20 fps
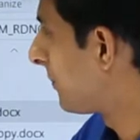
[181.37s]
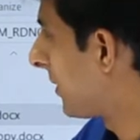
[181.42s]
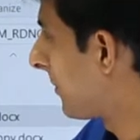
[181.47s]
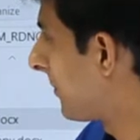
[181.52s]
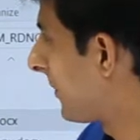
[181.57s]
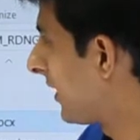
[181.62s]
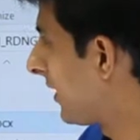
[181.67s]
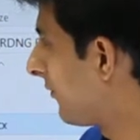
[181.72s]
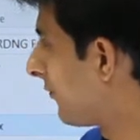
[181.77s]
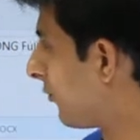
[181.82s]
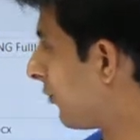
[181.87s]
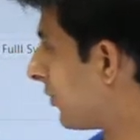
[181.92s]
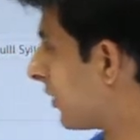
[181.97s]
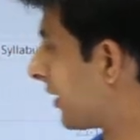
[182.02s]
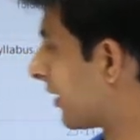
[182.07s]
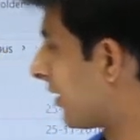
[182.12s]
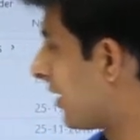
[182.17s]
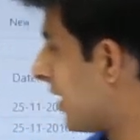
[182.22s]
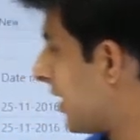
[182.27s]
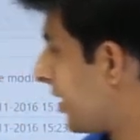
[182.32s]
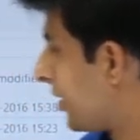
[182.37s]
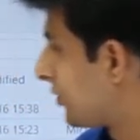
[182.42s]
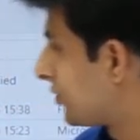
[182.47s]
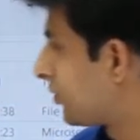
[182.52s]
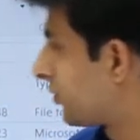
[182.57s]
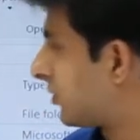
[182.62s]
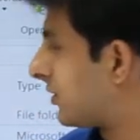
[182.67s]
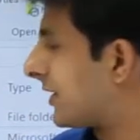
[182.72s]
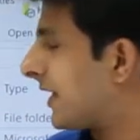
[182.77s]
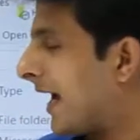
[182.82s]
PPT folder.
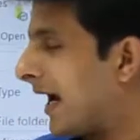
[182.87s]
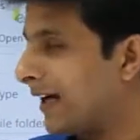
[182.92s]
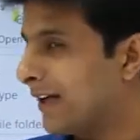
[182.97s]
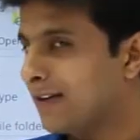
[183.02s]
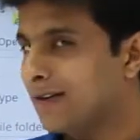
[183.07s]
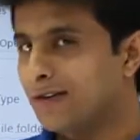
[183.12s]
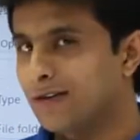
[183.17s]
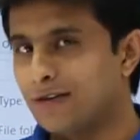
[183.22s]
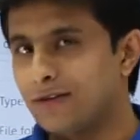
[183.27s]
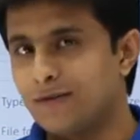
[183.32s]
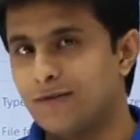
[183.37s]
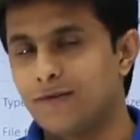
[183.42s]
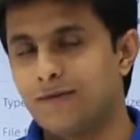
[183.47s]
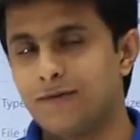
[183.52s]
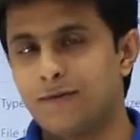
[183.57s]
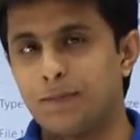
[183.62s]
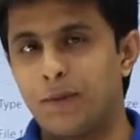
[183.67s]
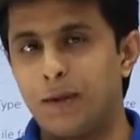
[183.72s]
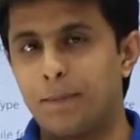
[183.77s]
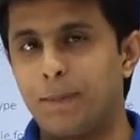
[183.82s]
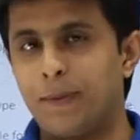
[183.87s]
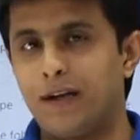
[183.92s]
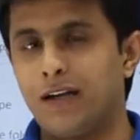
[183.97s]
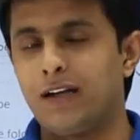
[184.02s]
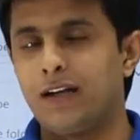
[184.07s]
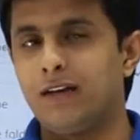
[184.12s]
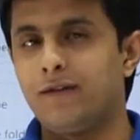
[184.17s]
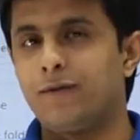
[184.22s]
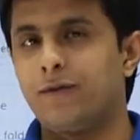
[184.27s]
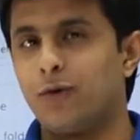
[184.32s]
So, that
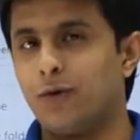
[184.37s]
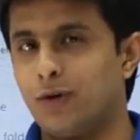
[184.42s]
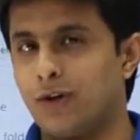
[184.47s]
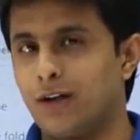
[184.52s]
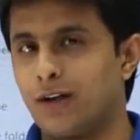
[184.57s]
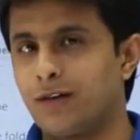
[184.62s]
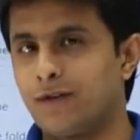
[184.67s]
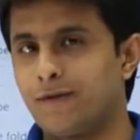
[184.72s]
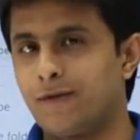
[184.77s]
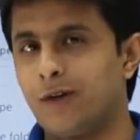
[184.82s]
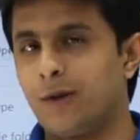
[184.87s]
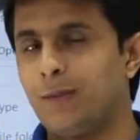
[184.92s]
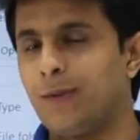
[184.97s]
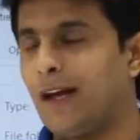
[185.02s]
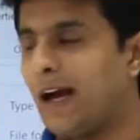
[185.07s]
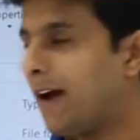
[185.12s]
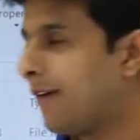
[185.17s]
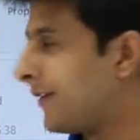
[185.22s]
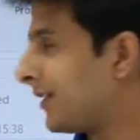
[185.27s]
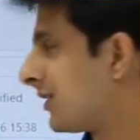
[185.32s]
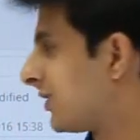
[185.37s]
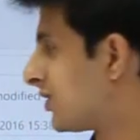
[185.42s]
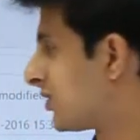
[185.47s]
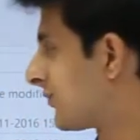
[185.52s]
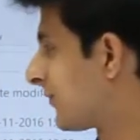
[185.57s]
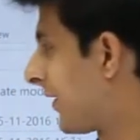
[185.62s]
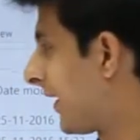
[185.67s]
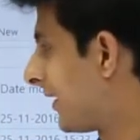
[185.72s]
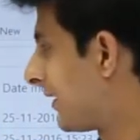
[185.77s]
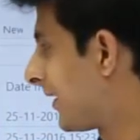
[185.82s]
PPT folder will be having this
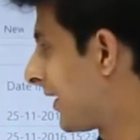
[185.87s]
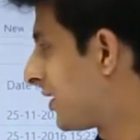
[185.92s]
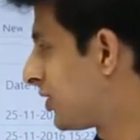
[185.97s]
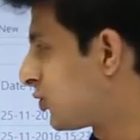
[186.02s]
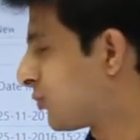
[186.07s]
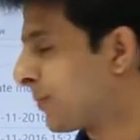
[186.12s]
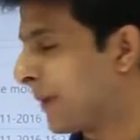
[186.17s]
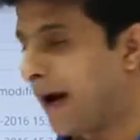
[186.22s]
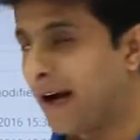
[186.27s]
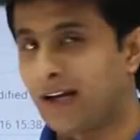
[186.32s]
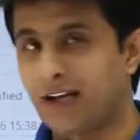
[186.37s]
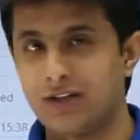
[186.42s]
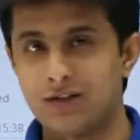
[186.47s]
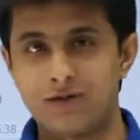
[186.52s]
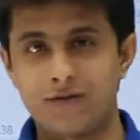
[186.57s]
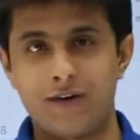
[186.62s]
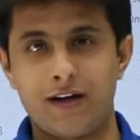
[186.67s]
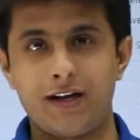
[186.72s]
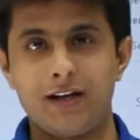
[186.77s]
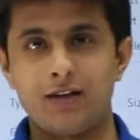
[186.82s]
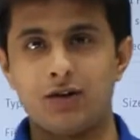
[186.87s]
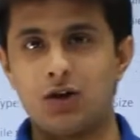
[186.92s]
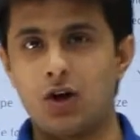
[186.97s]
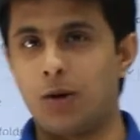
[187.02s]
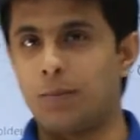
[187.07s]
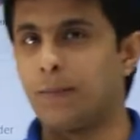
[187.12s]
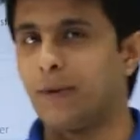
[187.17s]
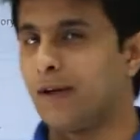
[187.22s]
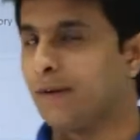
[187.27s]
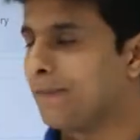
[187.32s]
file that is practice file
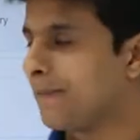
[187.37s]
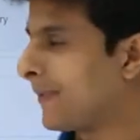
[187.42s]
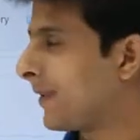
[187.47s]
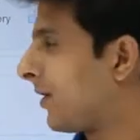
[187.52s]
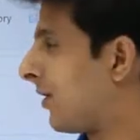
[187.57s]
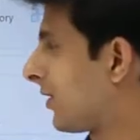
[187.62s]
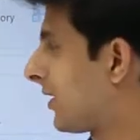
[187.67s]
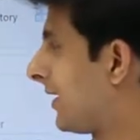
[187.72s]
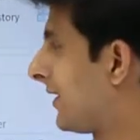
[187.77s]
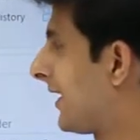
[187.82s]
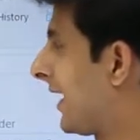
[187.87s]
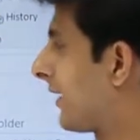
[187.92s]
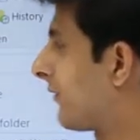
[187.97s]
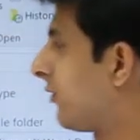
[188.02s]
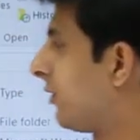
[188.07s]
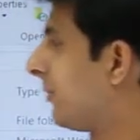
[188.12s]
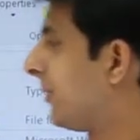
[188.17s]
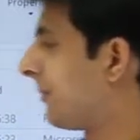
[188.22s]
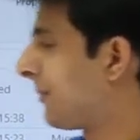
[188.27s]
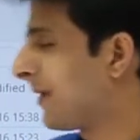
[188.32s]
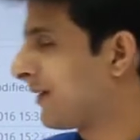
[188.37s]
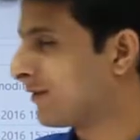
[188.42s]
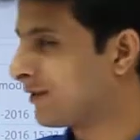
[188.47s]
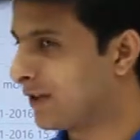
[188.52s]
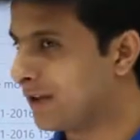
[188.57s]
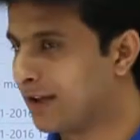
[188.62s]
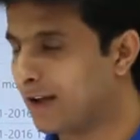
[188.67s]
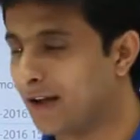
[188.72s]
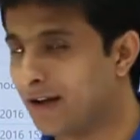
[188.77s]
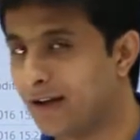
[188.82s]
copy okay that will be
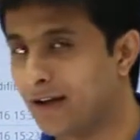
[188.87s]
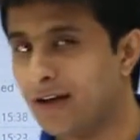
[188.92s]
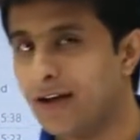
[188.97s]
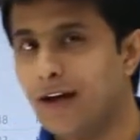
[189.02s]
pasted there.